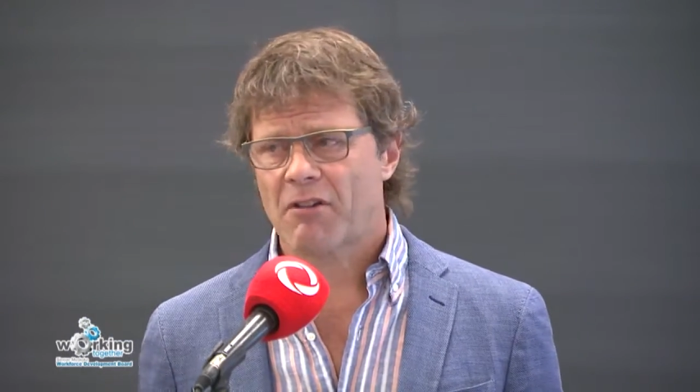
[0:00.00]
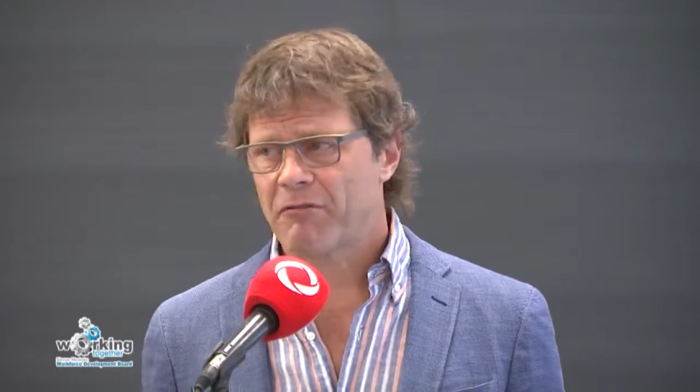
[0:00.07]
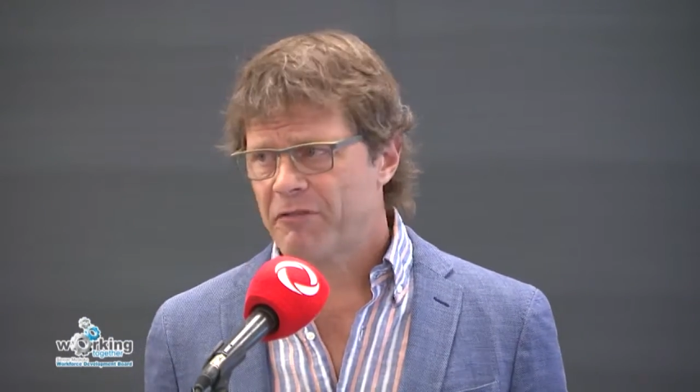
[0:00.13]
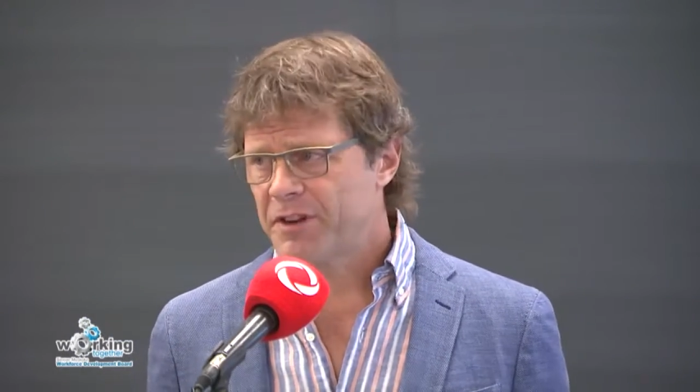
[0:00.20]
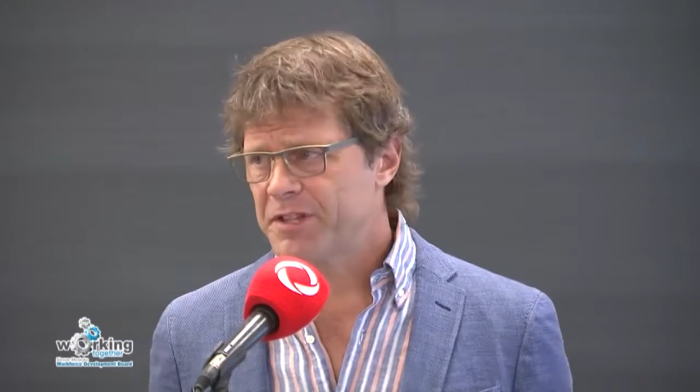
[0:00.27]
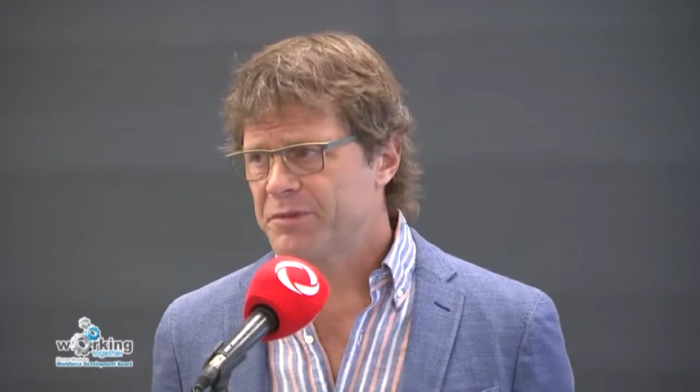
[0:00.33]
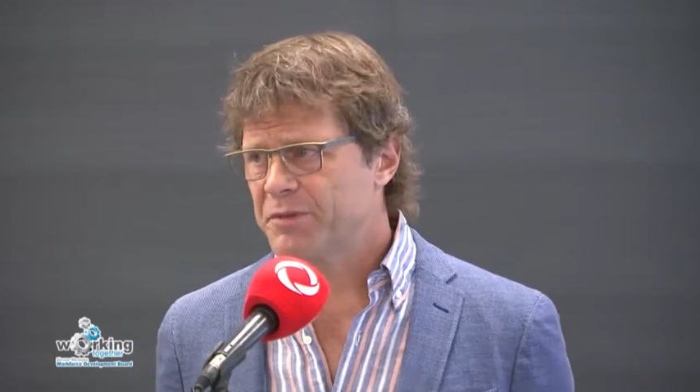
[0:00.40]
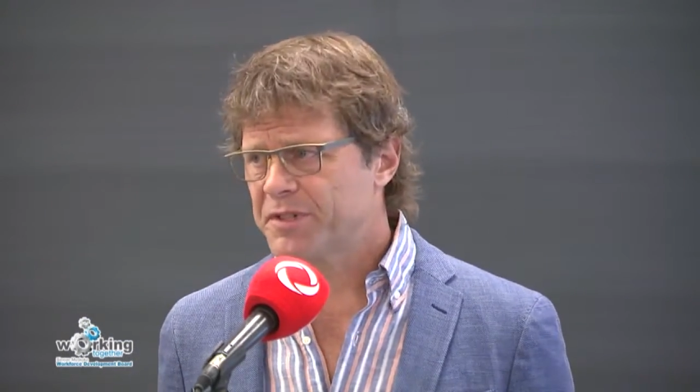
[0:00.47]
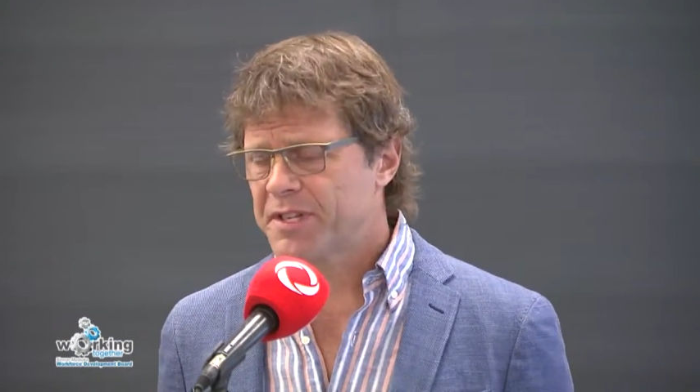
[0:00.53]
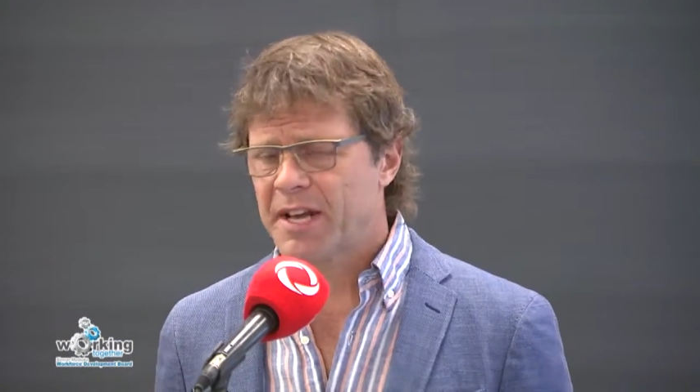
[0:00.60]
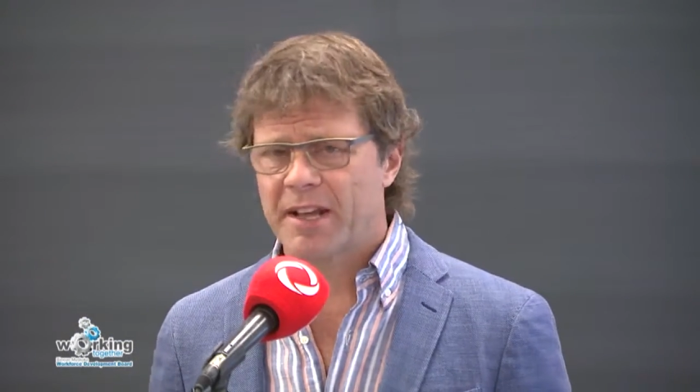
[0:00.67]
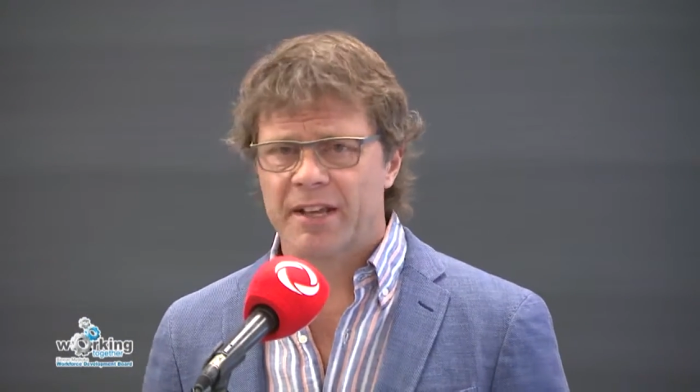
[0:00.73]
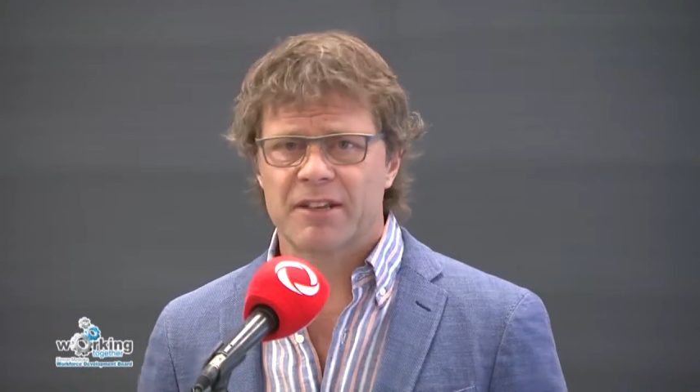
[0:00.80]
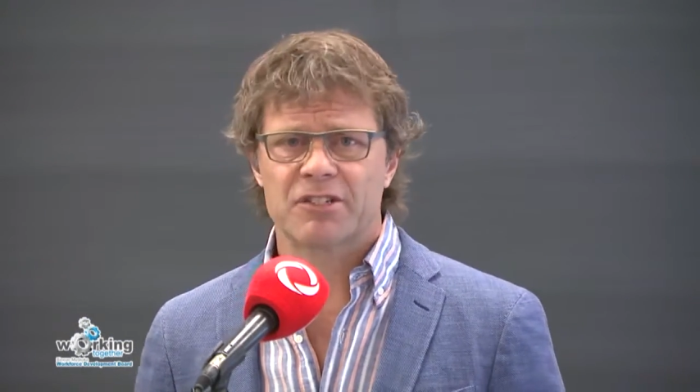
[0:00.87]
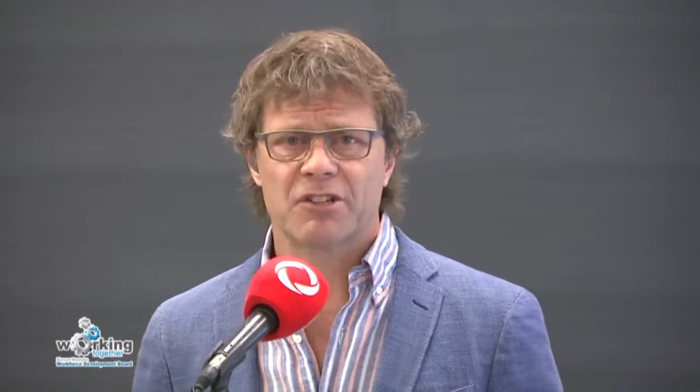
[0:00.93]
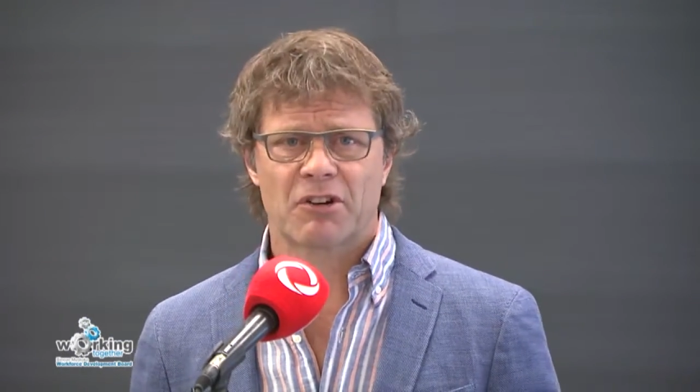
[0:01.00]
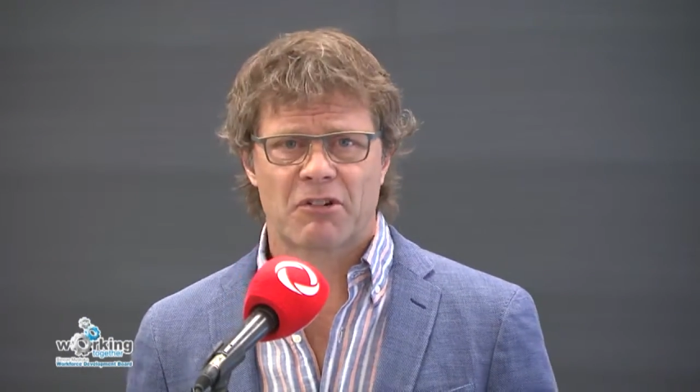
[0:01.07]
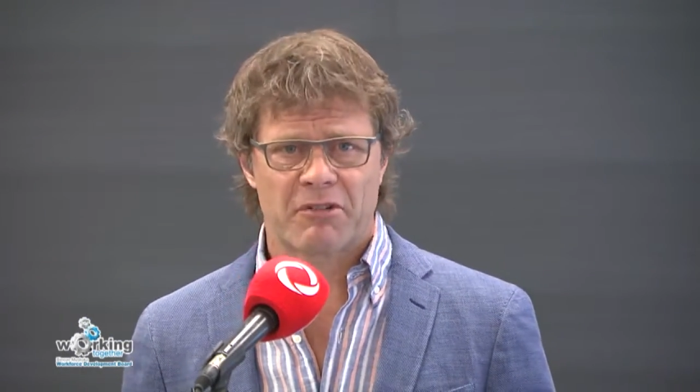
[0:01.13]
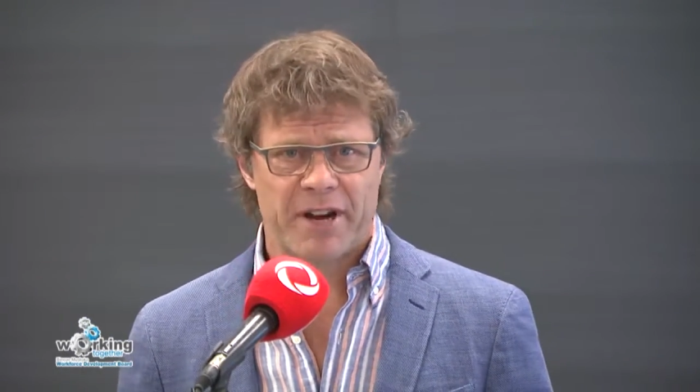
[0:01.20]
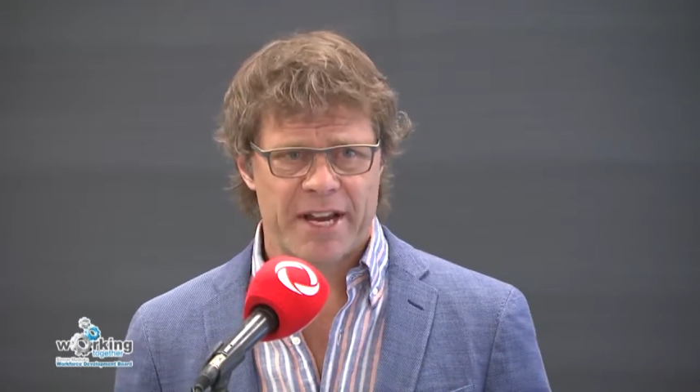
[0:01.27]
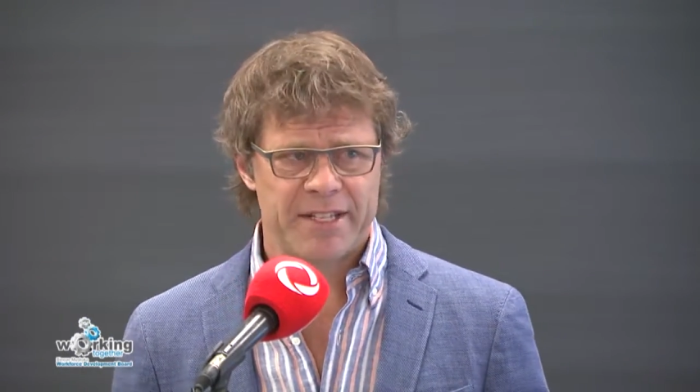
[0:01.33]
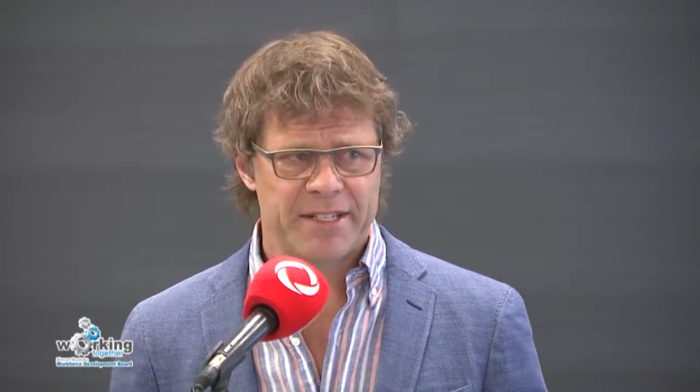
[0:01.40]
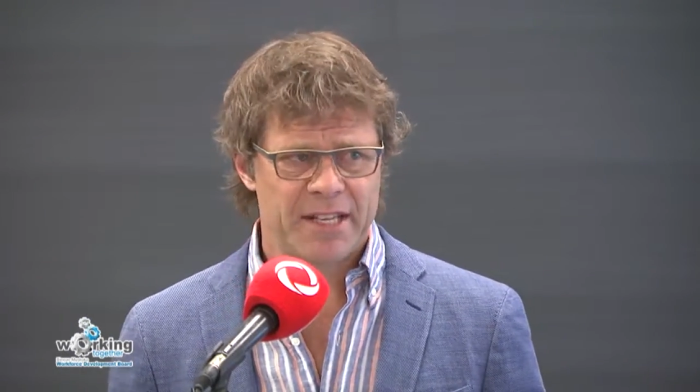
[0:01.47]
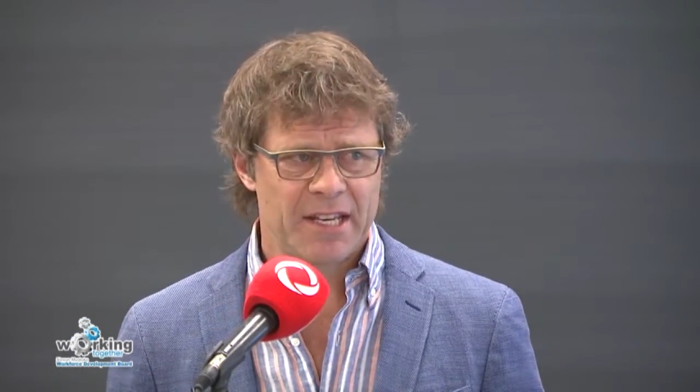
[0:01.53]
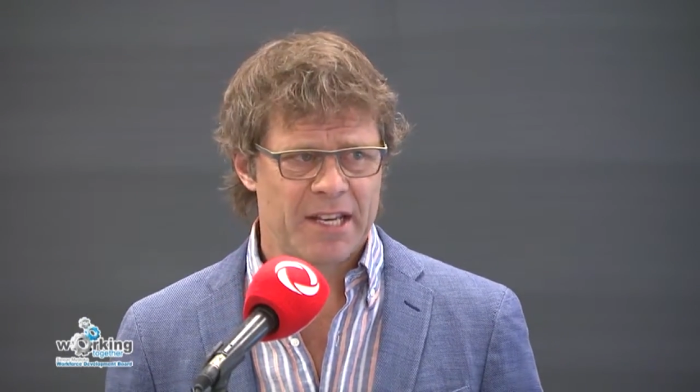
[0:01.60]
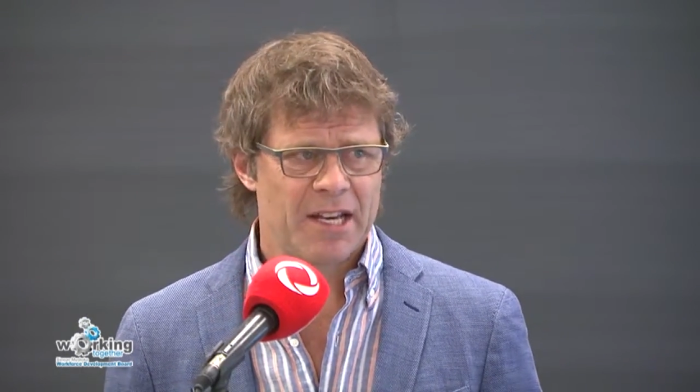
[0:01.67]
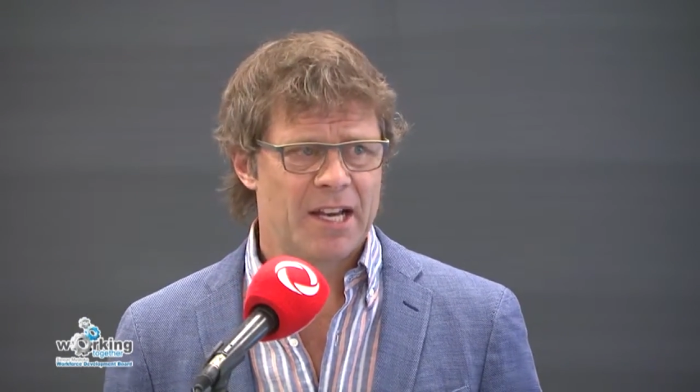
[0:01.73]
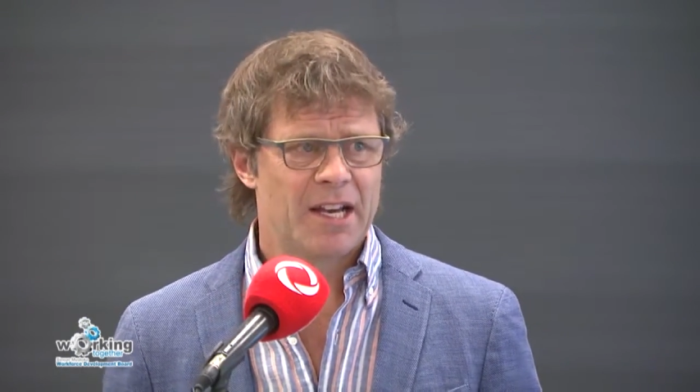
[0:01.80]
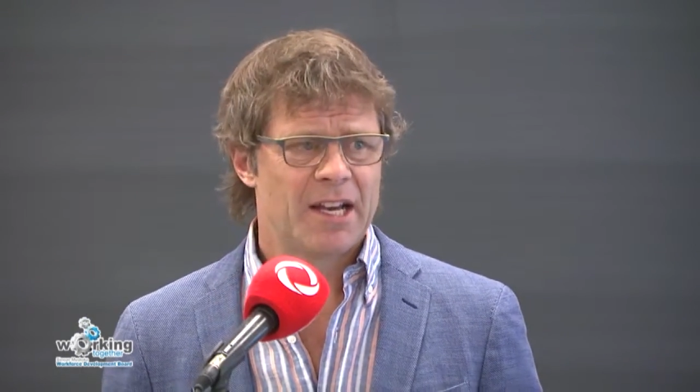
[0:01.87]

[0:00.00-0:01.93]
our friends were telling us, you're crazy.